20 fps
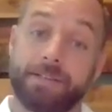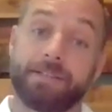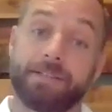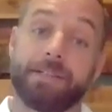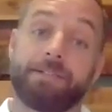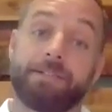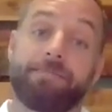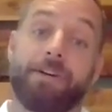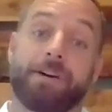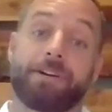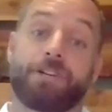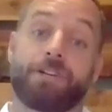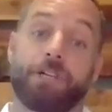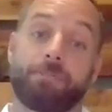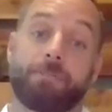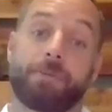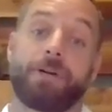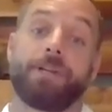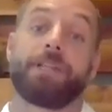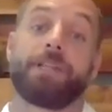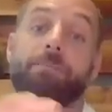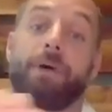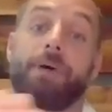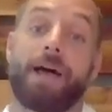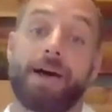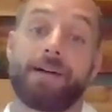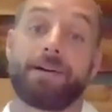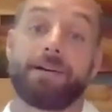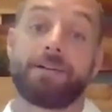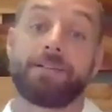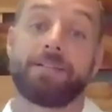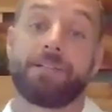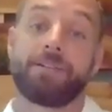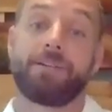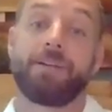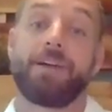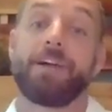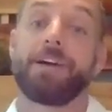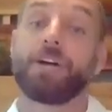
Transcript: dysfunctional breathing patterns